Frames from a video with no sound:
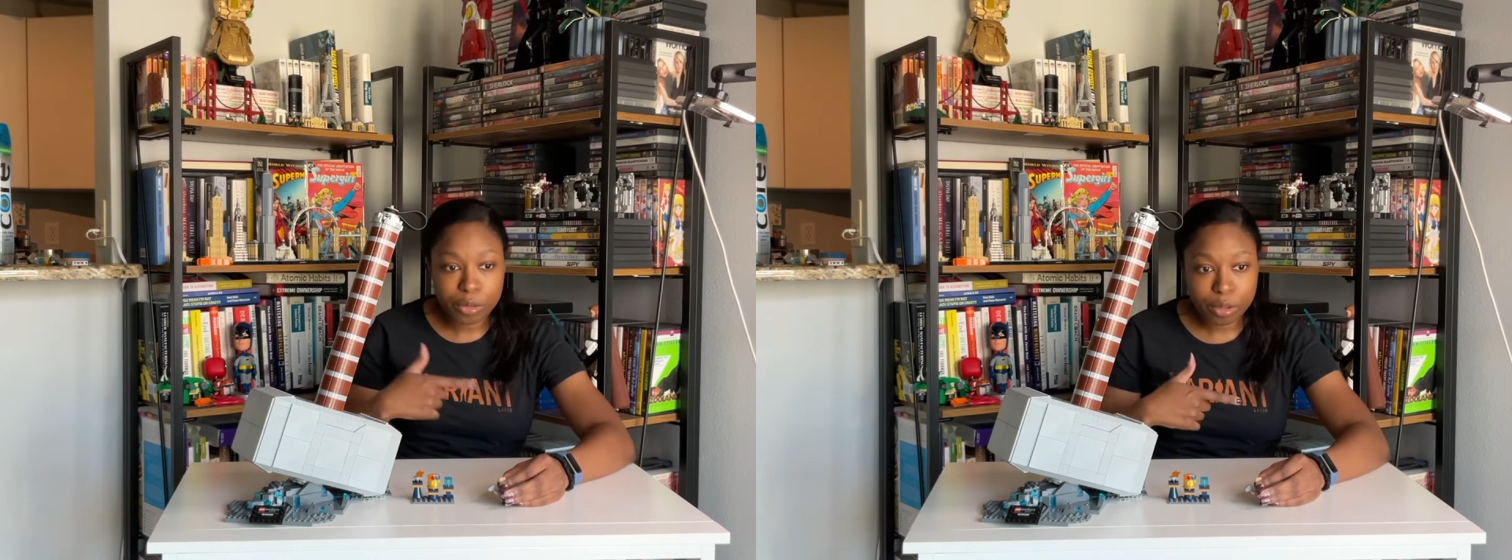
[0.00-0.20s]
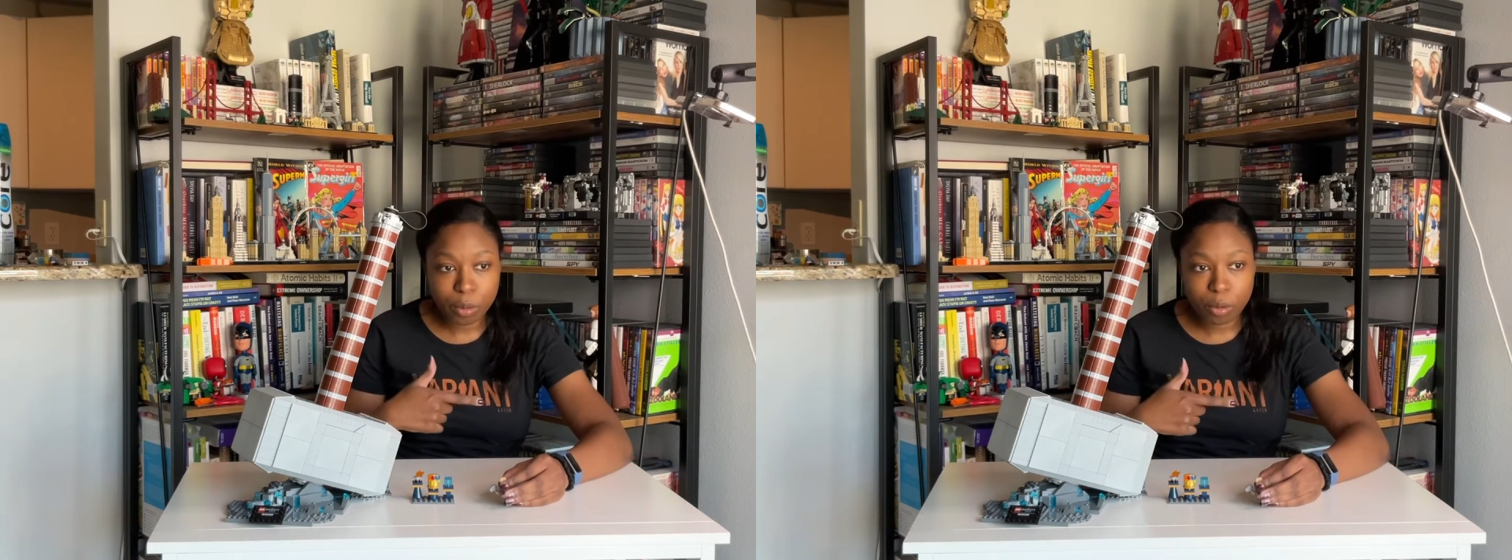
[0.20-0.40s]

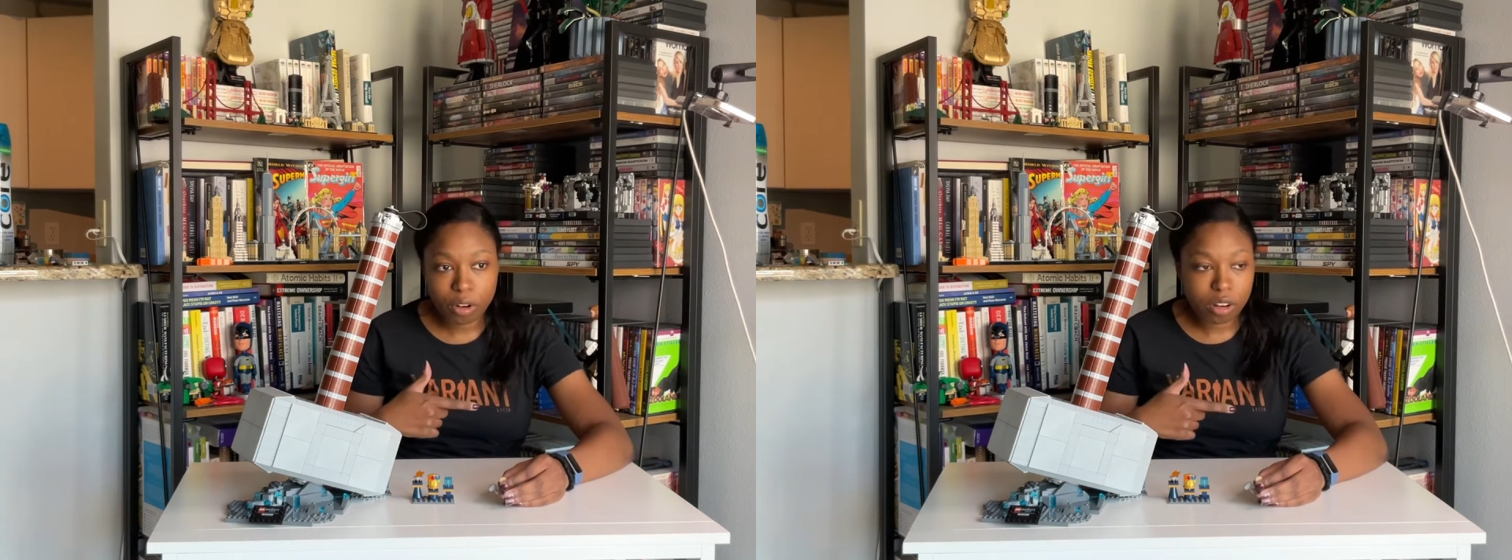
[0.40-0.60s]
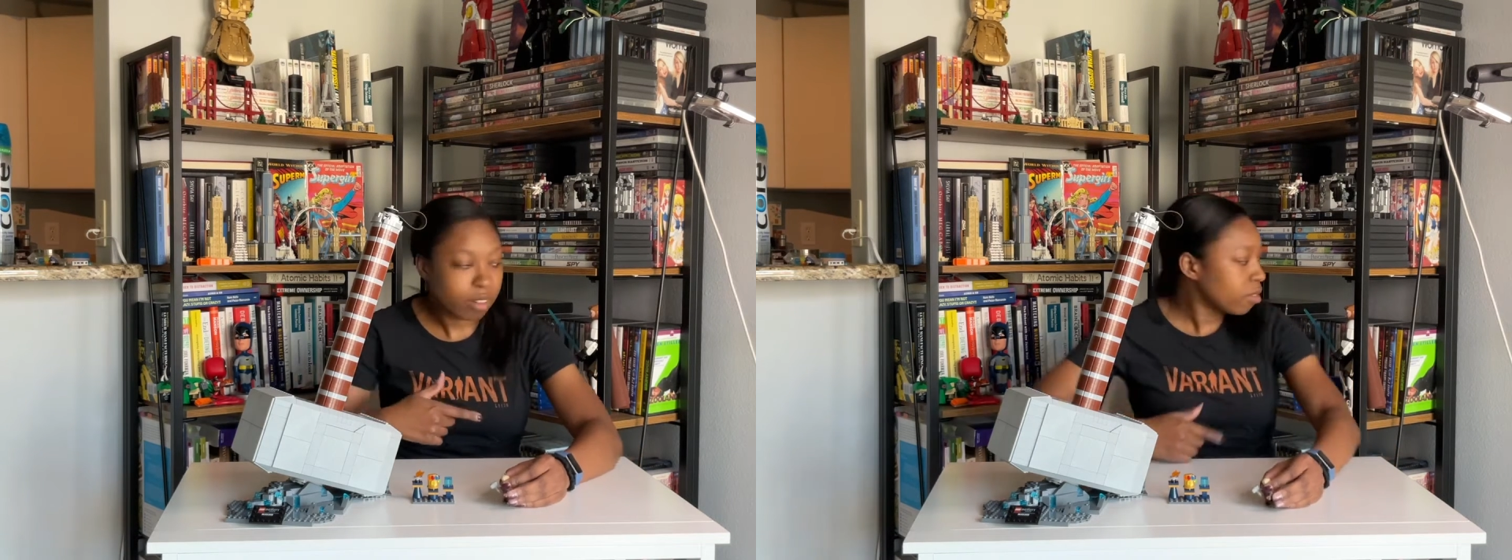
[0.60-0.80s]

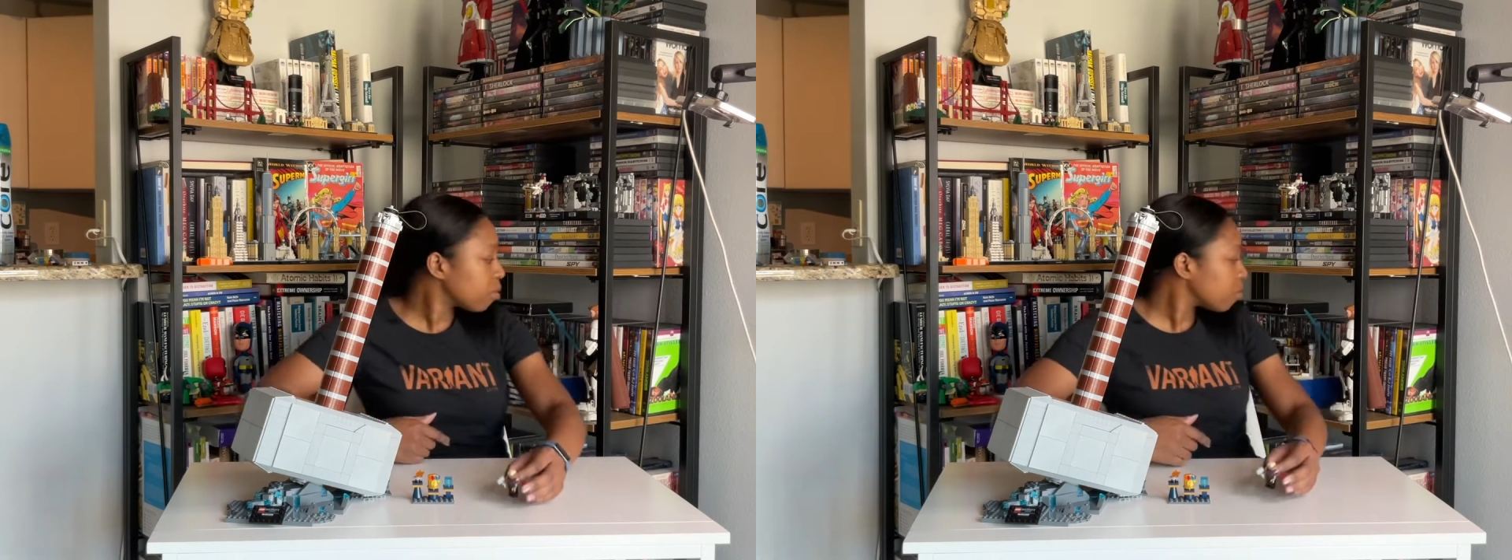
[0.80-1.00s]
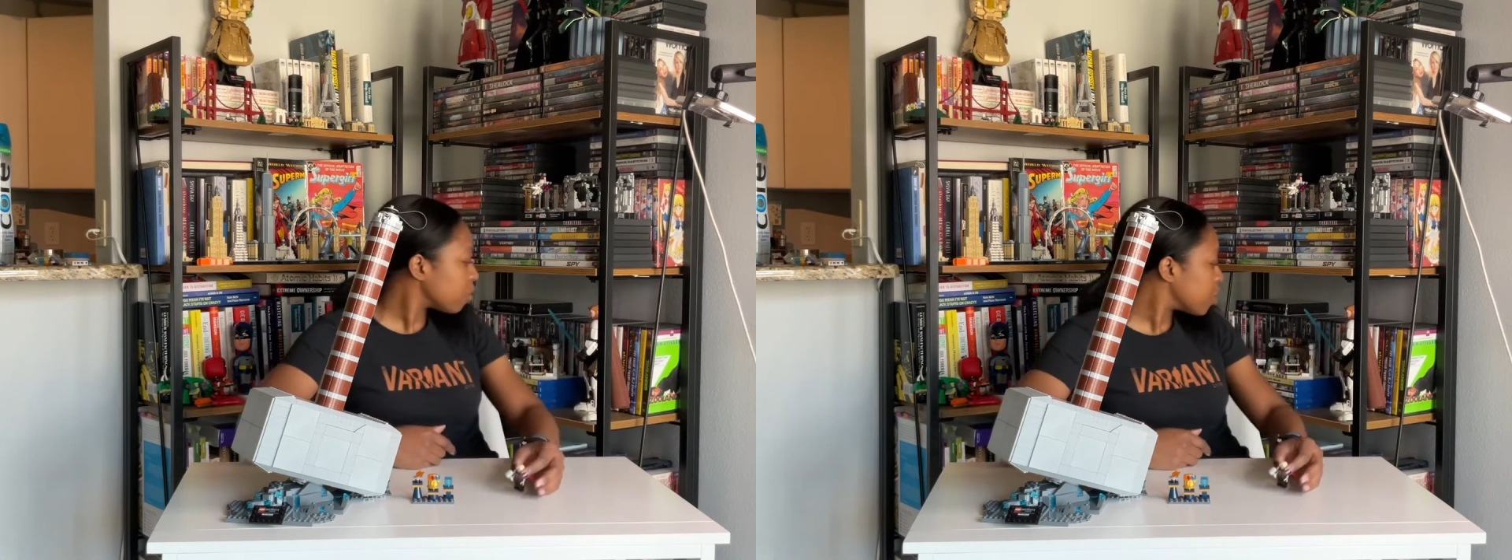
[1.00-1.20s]
Thor,
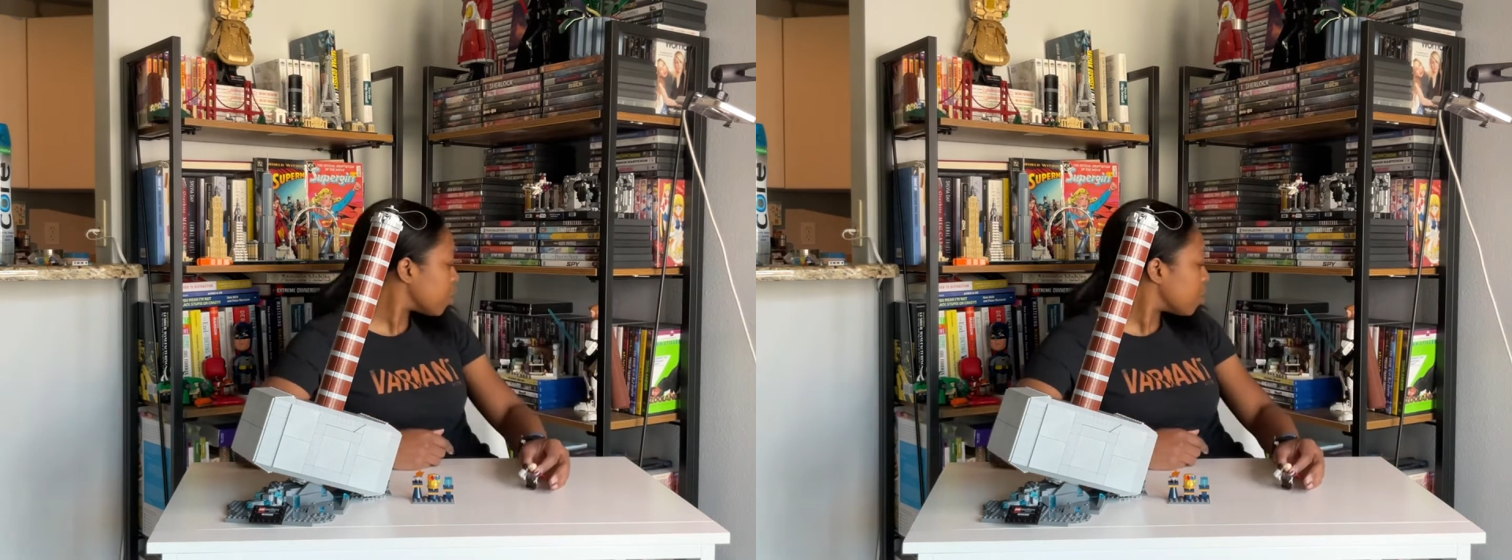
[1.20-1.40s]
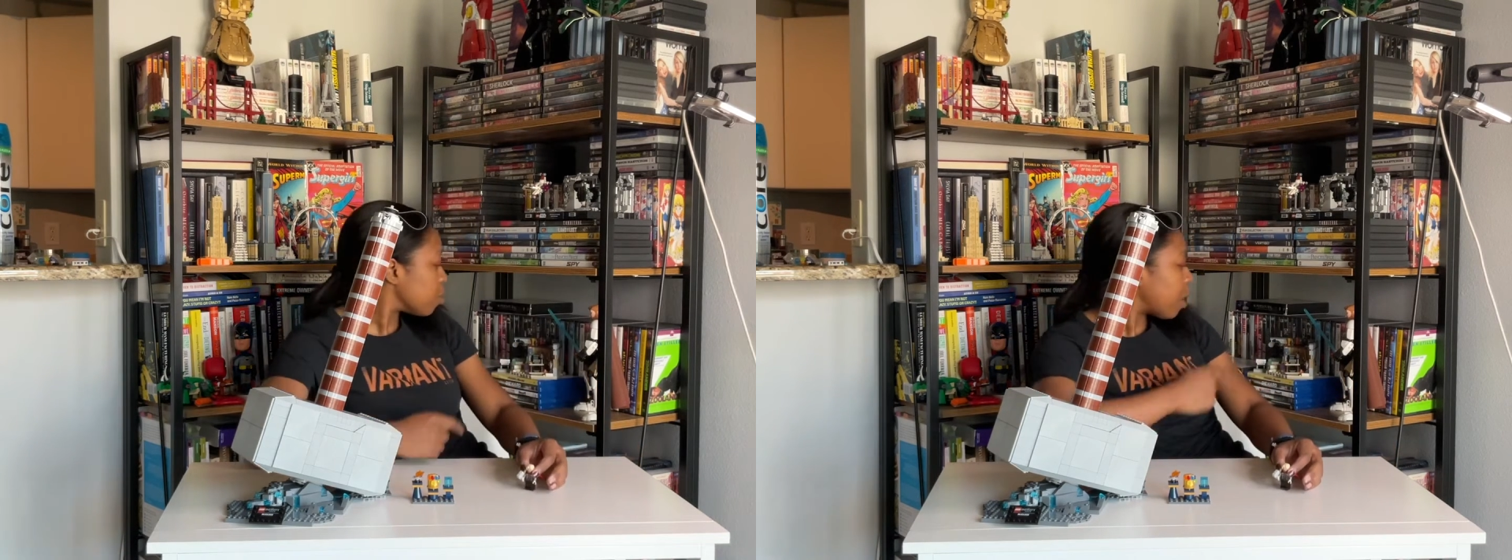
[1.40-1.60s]
which
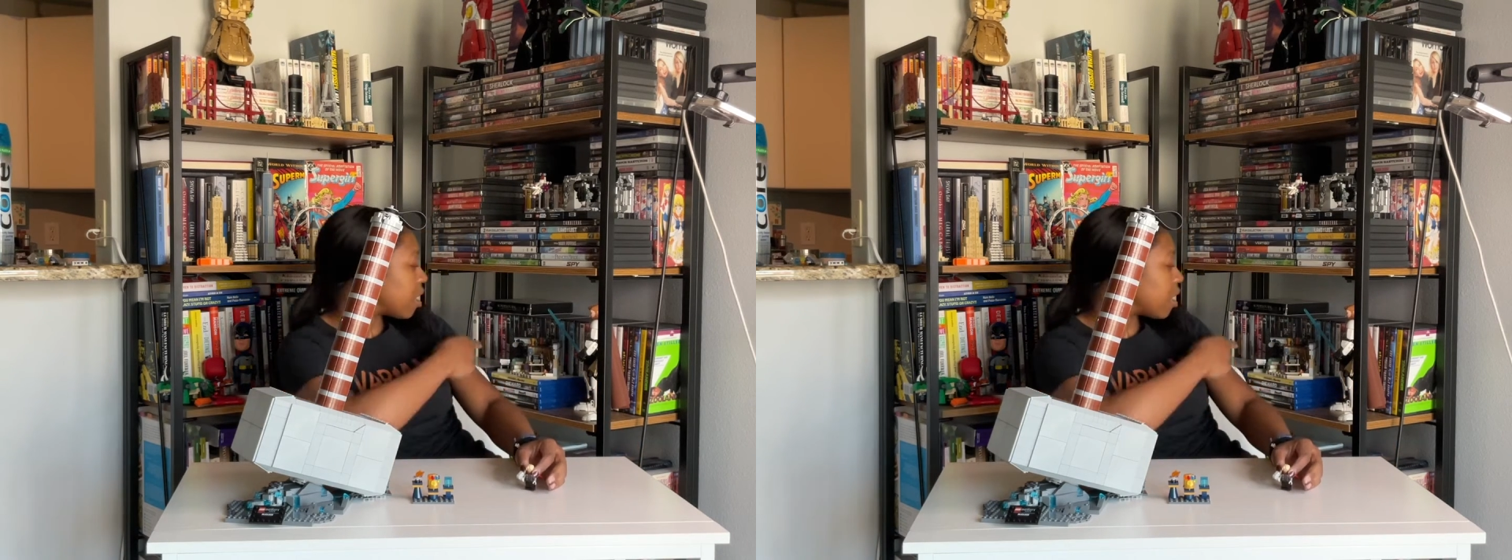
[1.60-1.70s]
is right